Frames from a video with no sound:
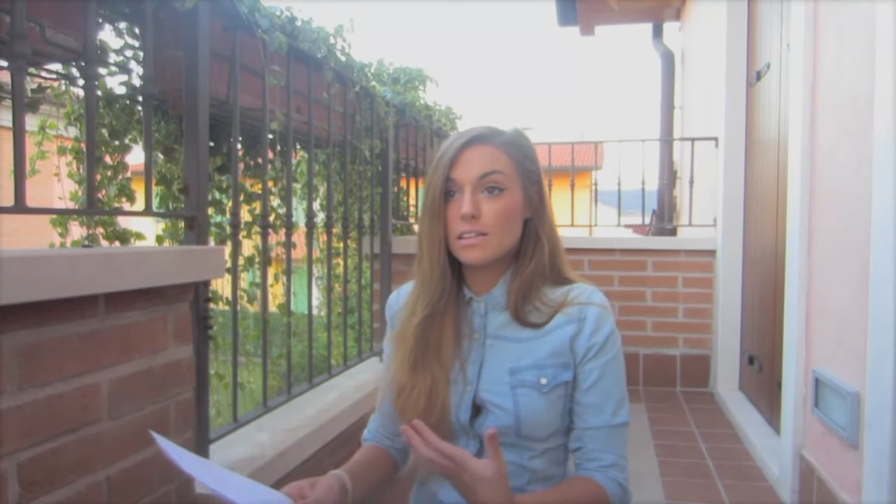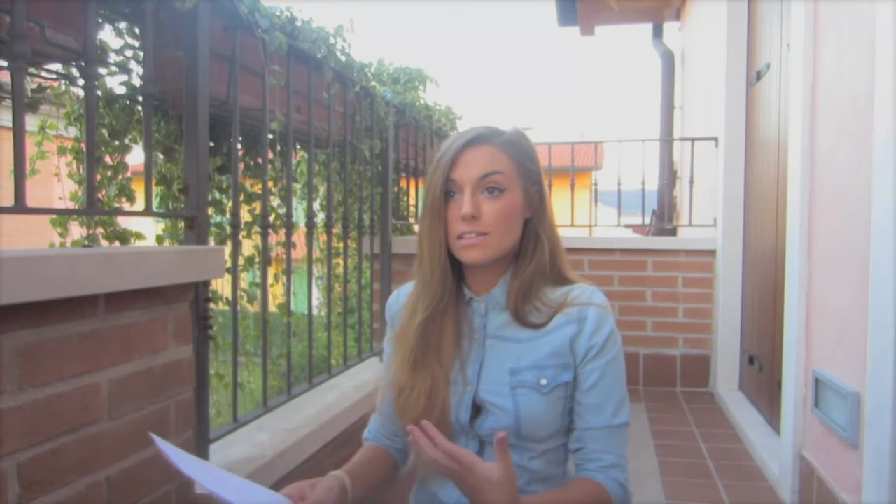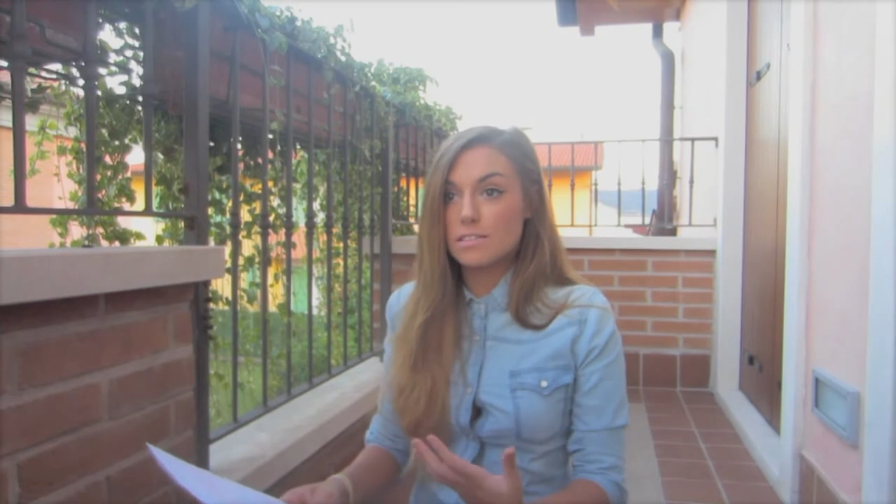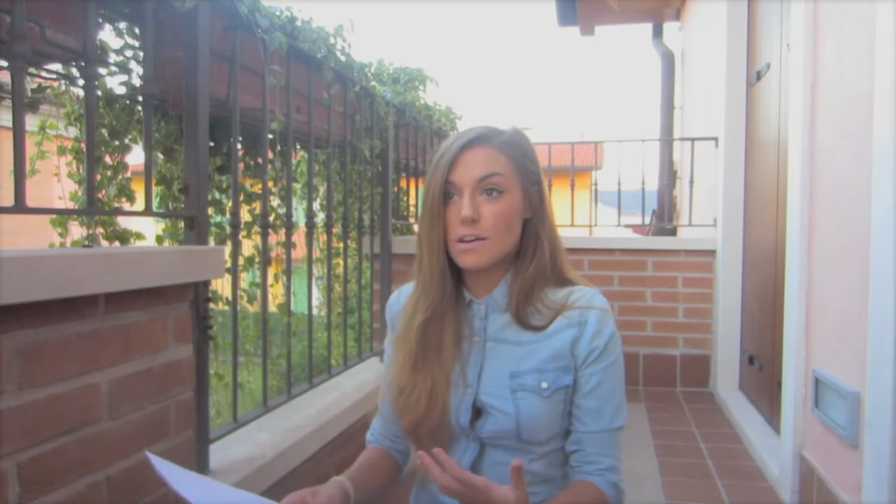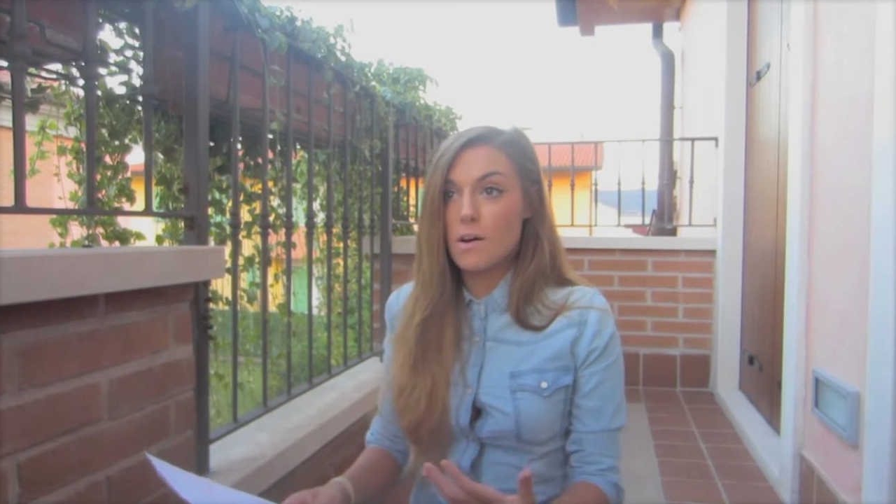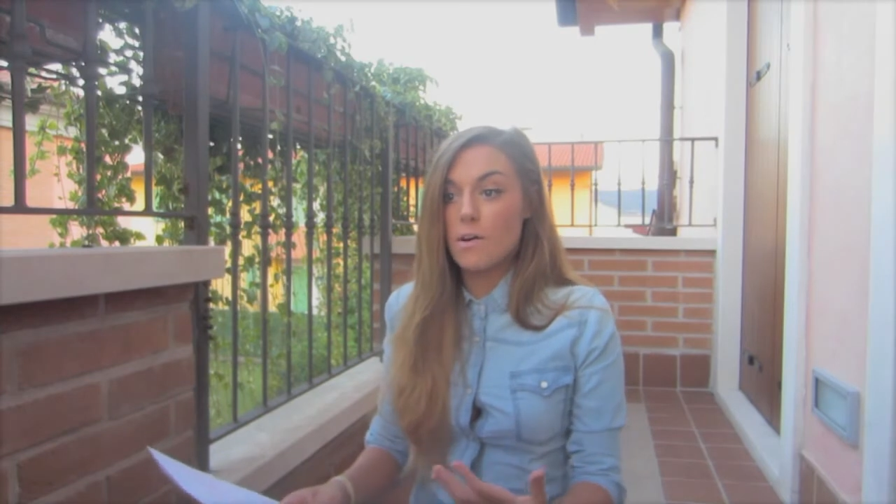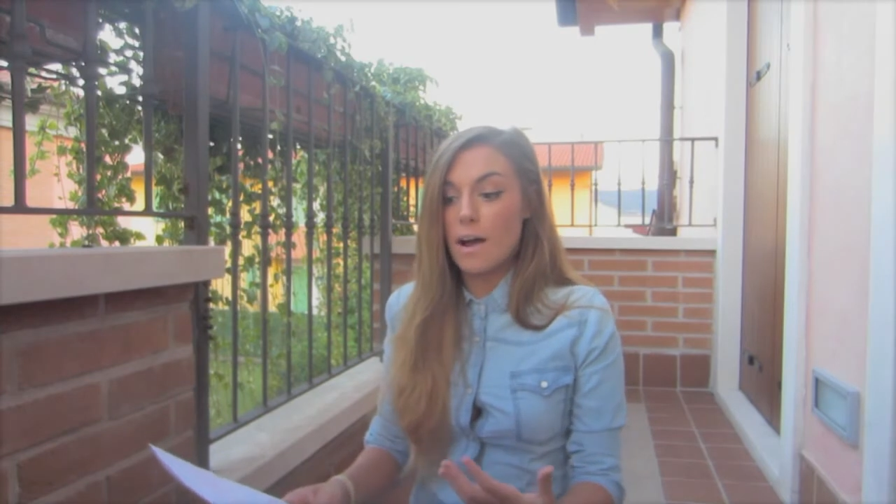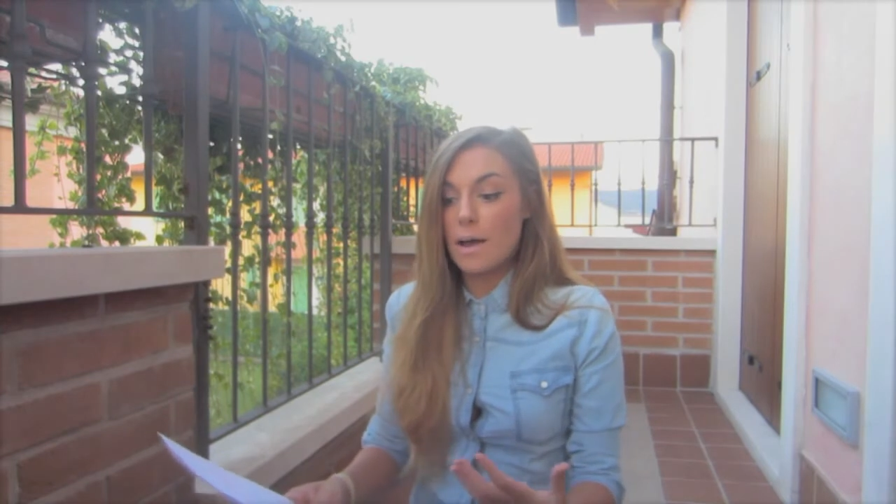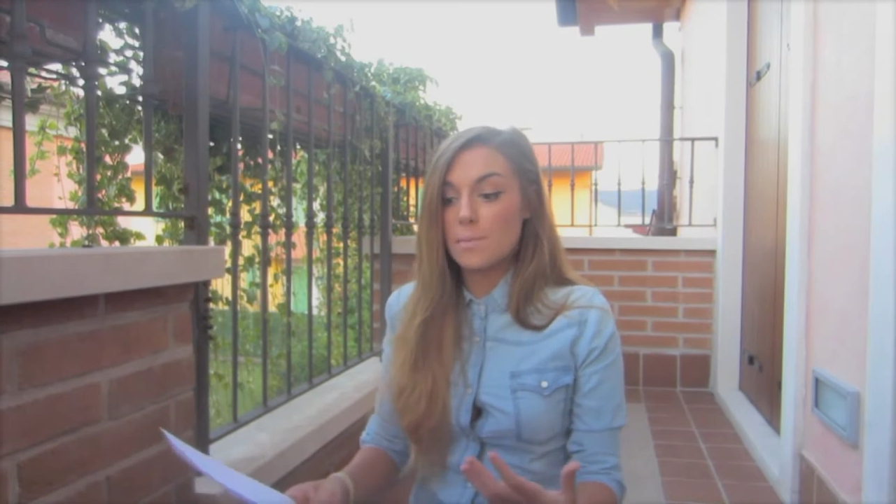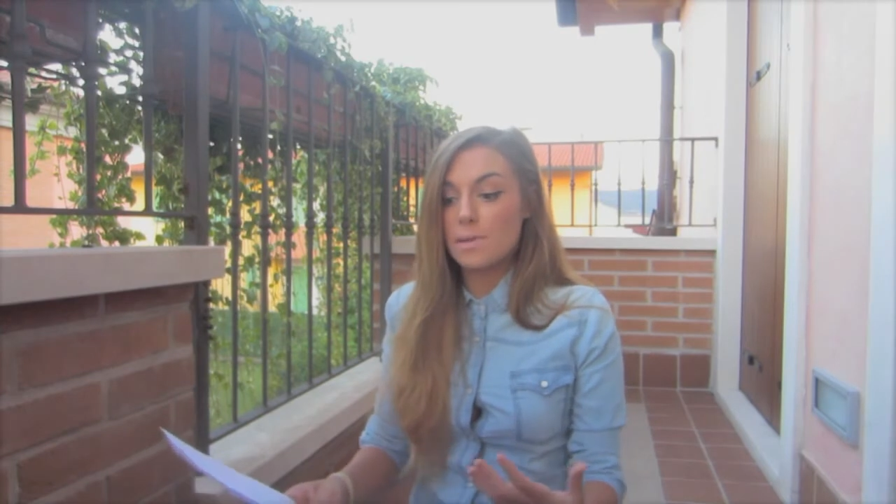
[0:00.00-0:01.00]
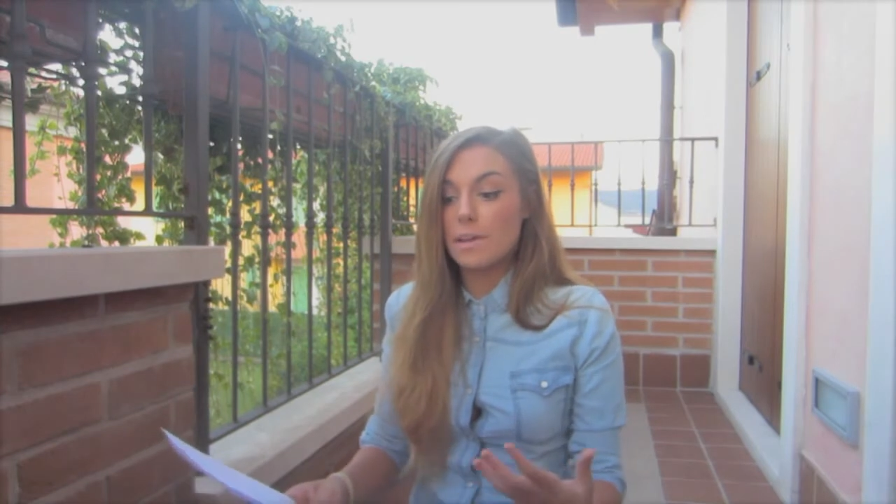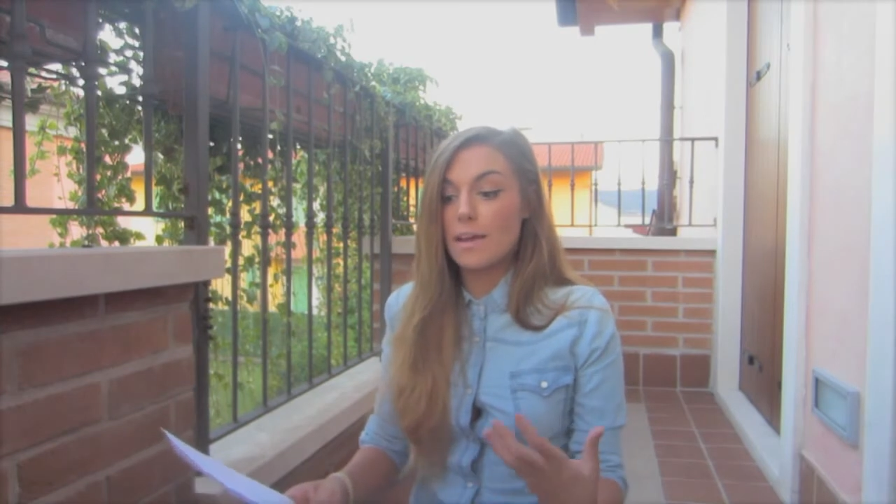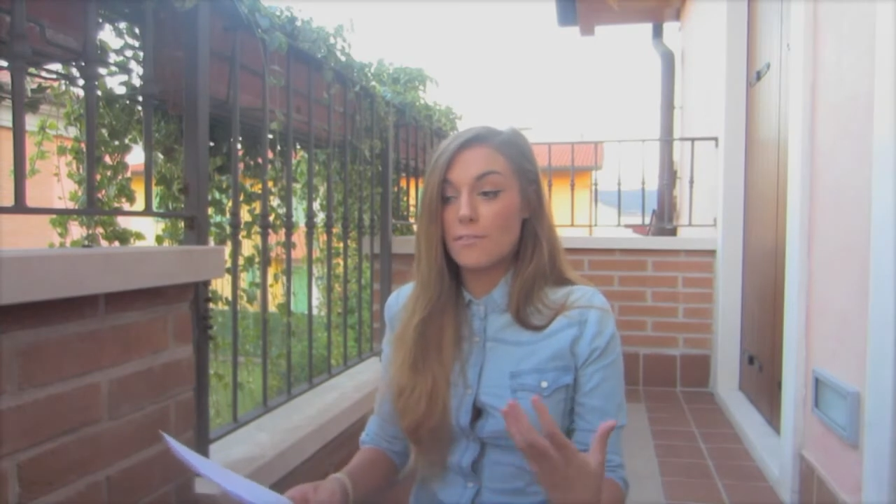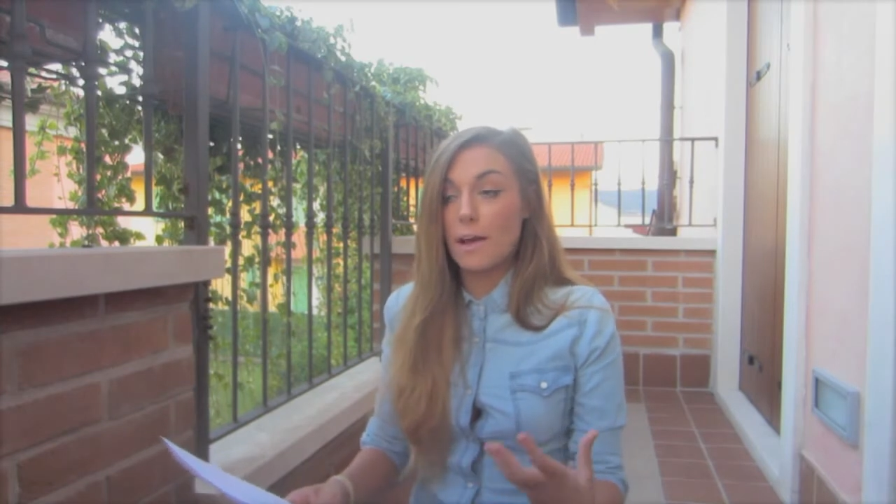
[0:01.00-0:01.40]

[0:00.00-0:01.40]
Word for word: so i mean if